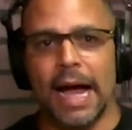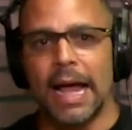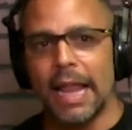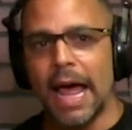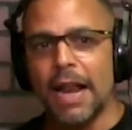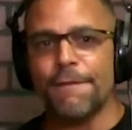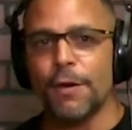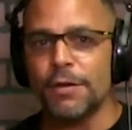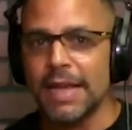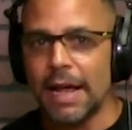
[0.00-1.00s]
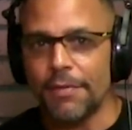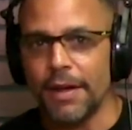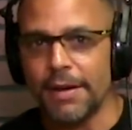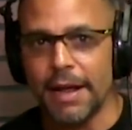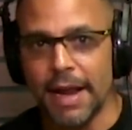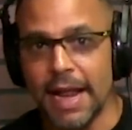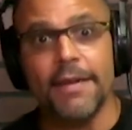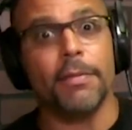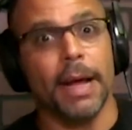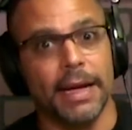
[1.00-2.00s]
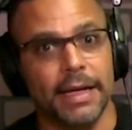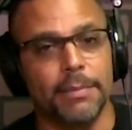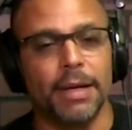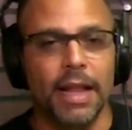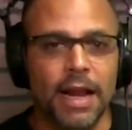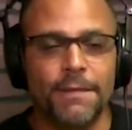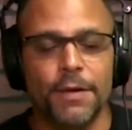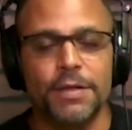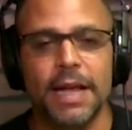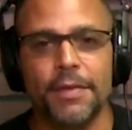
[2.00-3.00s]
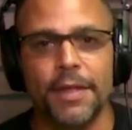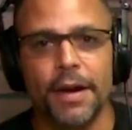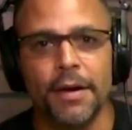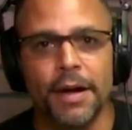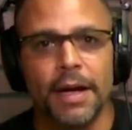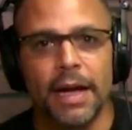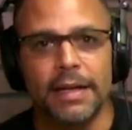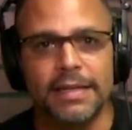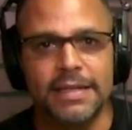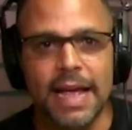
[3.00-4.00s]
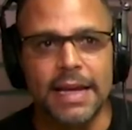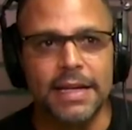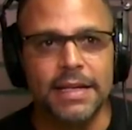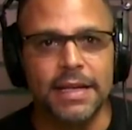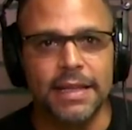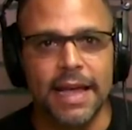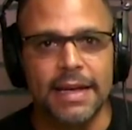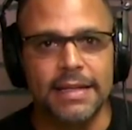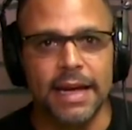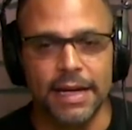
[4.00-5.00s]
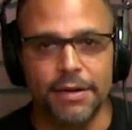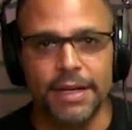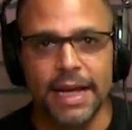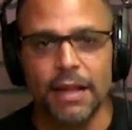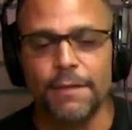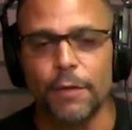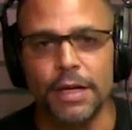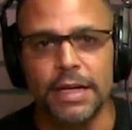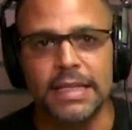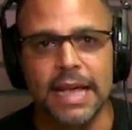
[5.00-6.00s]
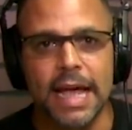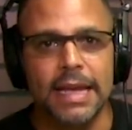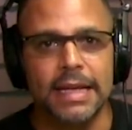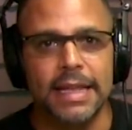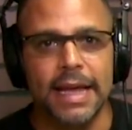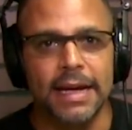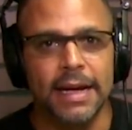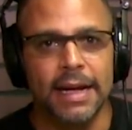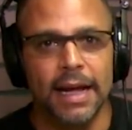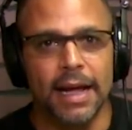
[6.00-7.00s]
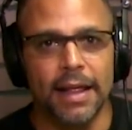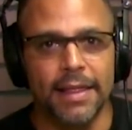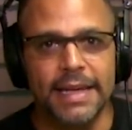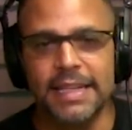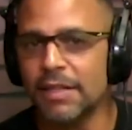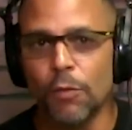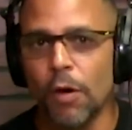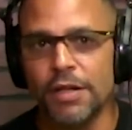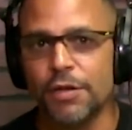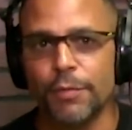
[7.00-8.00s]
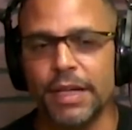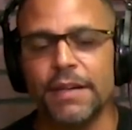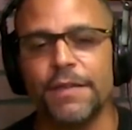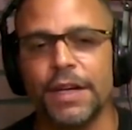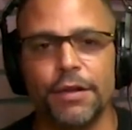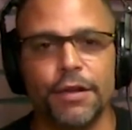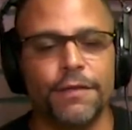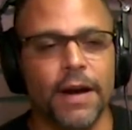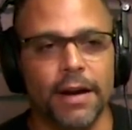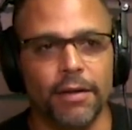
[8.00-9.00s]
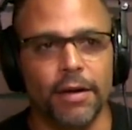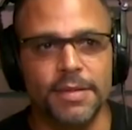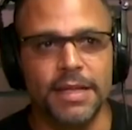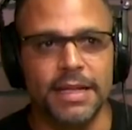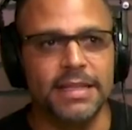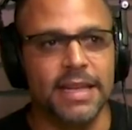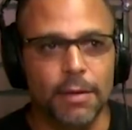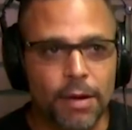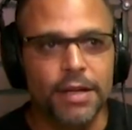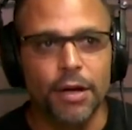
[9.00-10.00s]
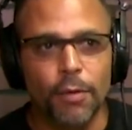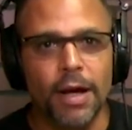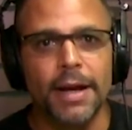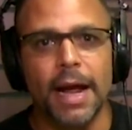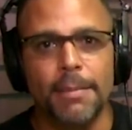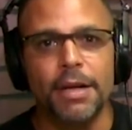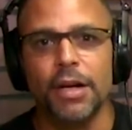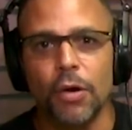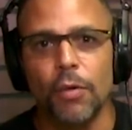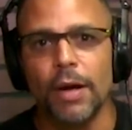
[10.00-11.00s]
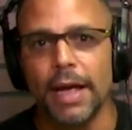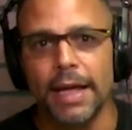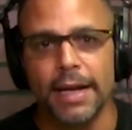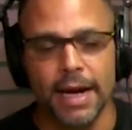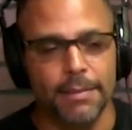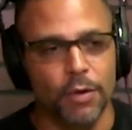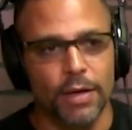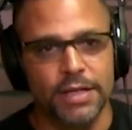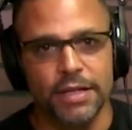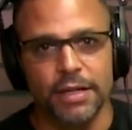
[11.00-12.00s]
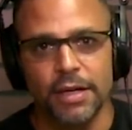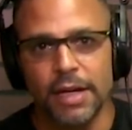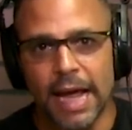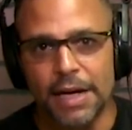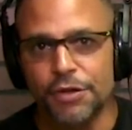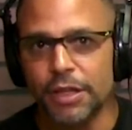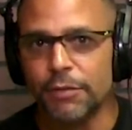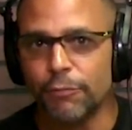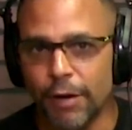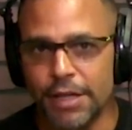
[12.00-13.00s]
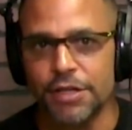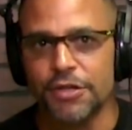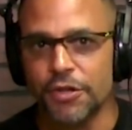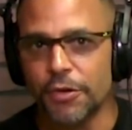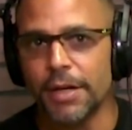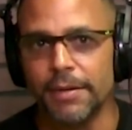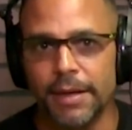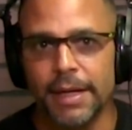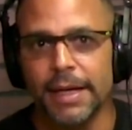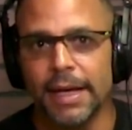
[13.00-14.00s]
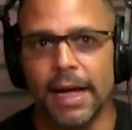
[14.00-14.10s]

A lot of folks out there, now not everybody did, but a lot of folks out there decided that here in California, they didn't want to reconfigure their firearms, and they decided, well, you know what, I'm going to go ahead and I'm going to actually register it.